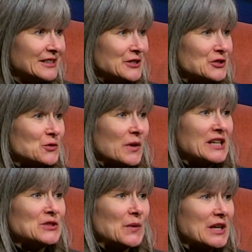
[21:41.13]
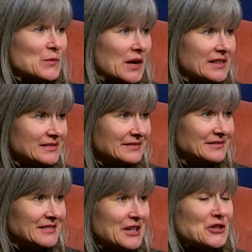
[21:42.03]
2021.
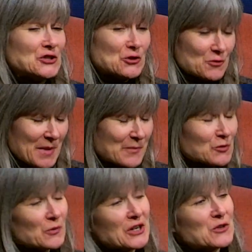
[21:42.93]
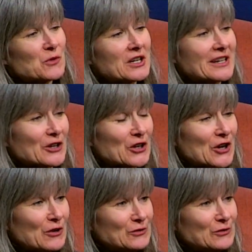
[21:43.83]
Do you remember where you were a year ago?